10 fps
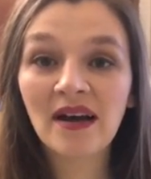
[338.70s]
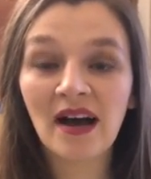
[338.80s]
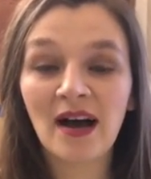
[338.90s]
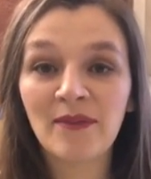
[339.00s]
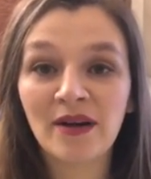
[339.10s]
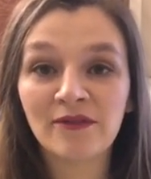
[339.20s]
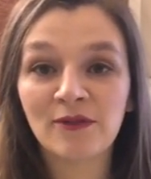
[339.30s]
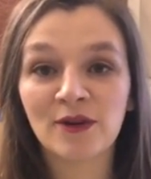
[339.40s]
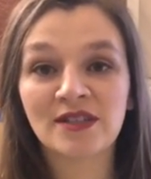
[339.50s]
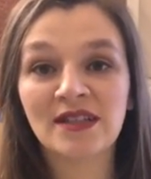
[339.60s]

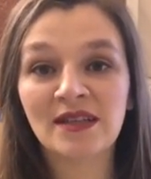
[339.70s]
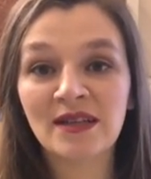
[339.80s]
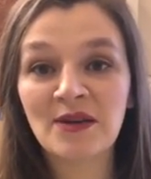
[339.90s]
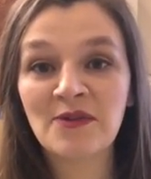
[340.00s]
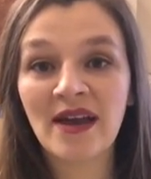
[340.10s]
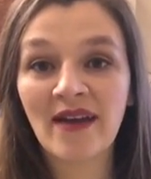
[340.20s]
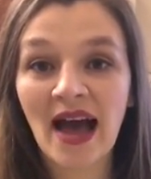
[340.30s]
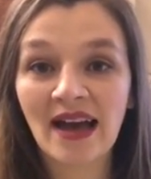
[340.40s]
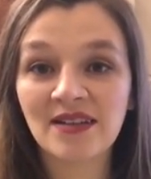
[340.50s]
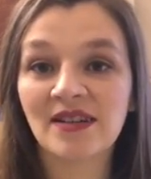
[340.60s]
unfortunately, we
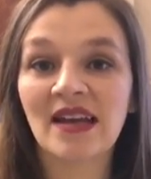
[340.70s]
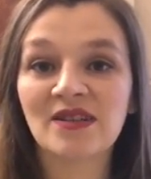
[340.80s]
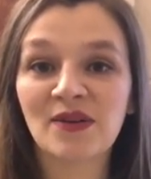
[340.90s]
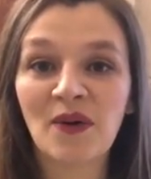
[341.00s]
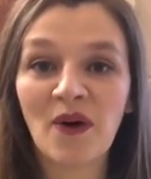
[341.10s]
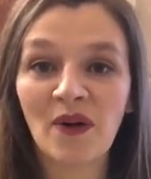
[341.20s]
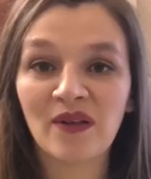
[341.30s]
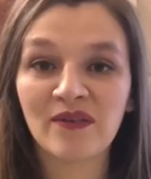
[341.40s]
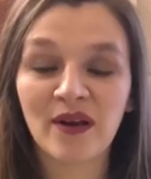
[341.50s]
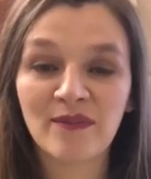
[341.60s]
had to cancel all
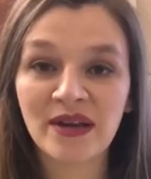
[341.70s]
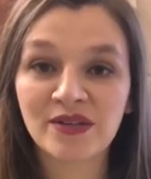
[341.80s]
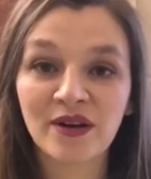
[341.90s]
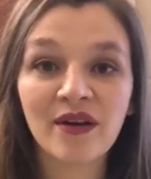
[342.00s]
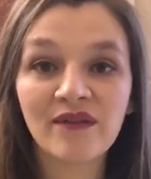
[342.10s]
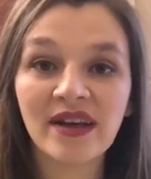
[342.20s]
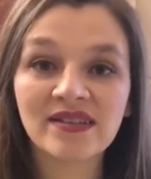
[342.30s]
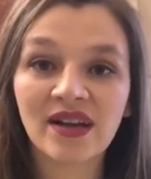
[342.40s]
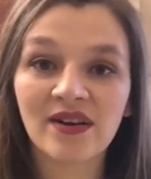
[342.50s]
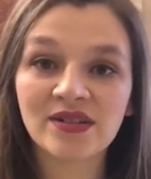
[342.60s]
of our major
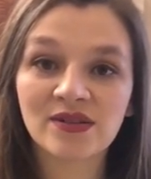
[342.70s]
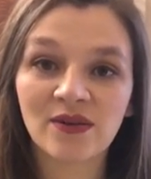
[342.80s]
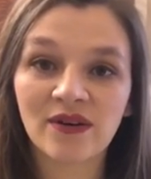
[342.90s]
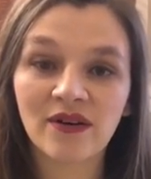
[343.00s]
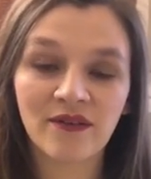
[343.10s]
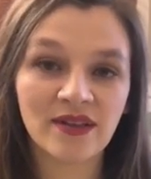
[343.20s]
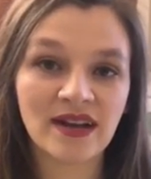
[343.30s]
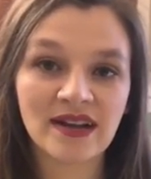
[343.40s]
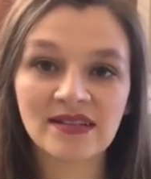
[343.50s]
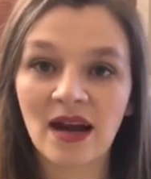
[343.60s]
events at our store over the
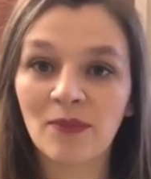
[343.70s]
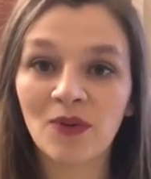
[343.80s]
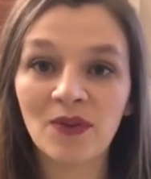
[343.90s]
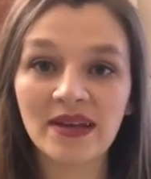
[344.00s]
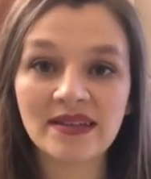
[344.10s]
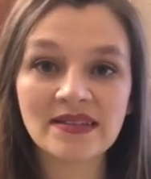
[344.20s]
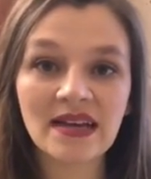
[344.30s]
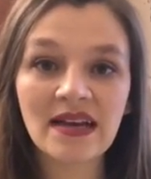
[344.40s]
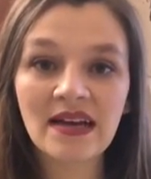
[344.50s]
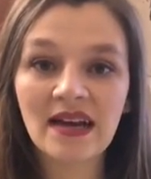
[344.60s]
next couple weeks,
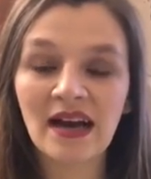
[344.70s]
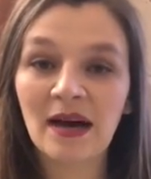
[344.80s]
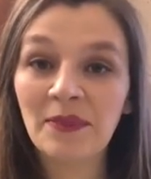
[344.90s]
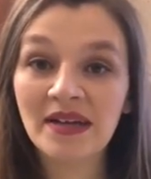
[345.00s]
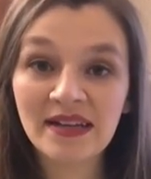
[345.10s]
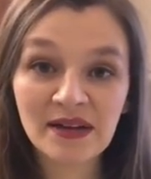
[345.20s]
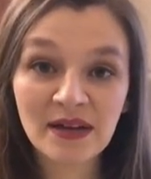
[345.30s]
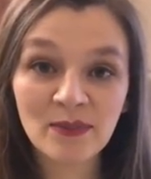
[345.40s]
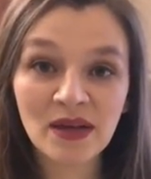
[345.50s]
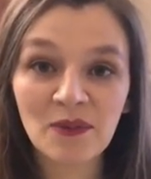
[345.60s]
Anita
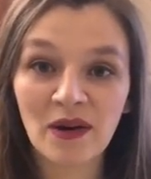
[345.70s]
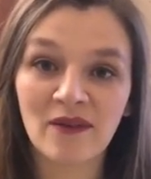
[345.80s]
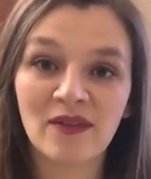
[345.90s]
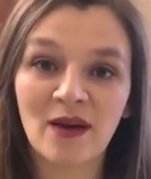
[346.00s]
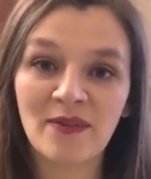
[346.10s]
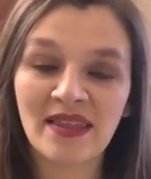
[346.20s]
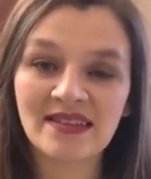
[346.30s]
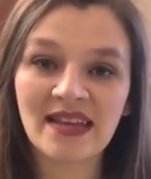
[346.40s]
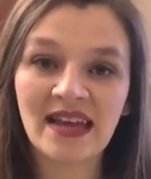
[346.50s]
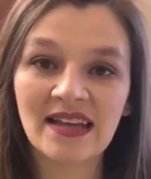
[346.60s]
Good being one of them, and
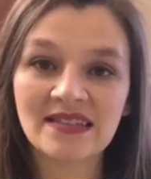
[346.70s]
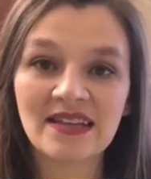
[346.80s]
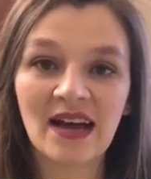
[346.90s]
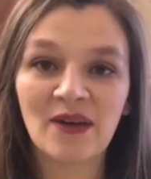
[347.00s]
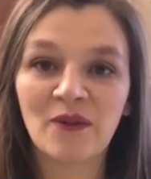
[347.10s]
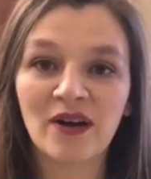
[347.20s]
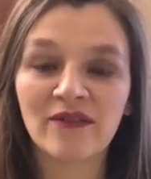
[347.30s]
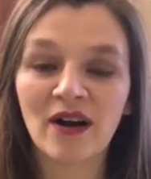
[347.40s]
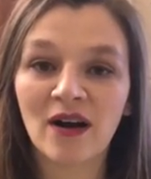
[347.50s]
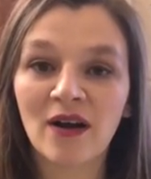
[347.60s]
that's hands down one
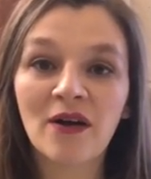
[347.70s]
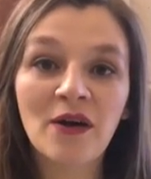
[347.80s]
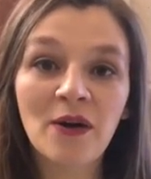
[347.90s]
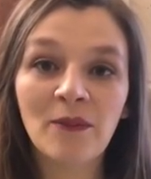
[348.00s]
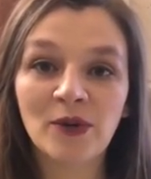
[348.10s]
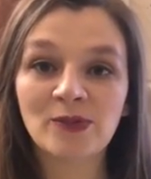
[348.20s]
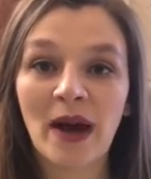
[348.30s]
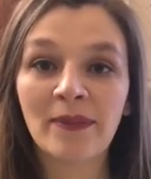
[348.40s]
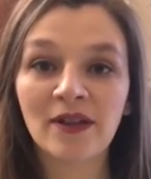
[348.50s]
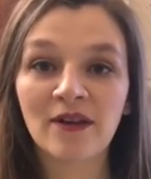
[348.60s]
of our most
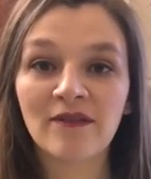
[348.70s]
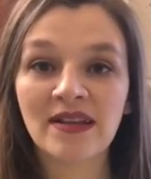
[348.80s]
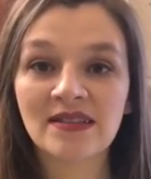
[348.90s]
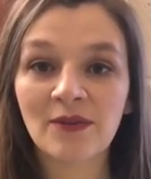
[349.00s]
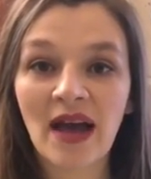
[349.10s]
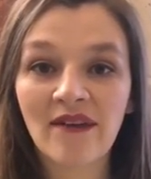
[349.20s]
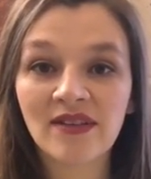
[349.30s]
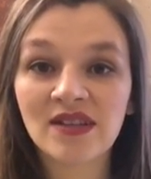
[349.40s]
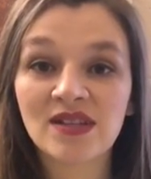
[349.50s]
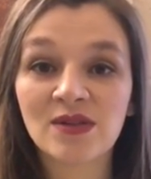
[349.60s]
popular events that we have
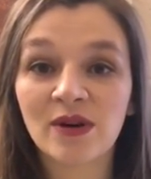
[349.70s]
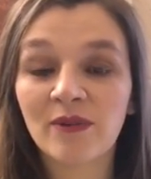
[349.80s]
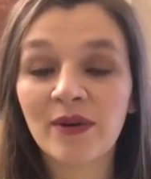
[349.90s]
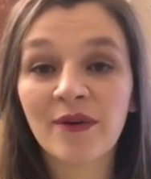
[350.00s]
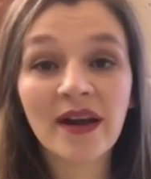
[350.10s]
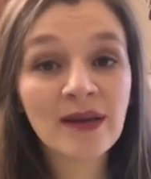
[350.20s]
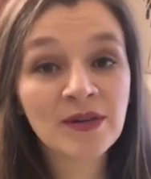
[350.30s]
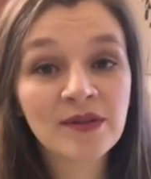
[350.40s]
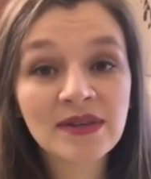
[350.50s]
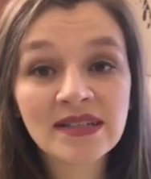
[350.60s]
at the store. We were
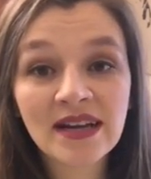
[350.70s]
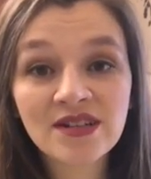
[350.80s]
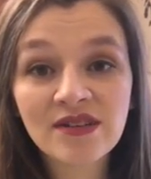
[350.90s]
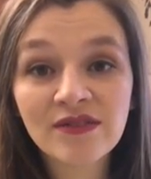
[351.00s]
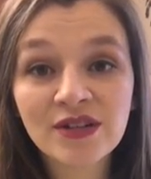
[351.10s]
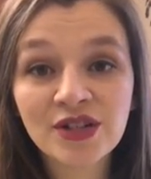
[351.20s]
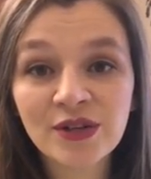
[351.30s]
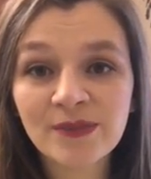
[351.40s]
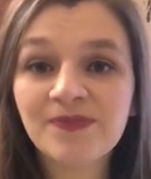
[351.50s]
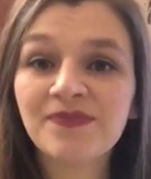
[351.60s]
able to reschedule it for
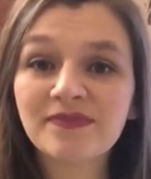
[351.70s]
June,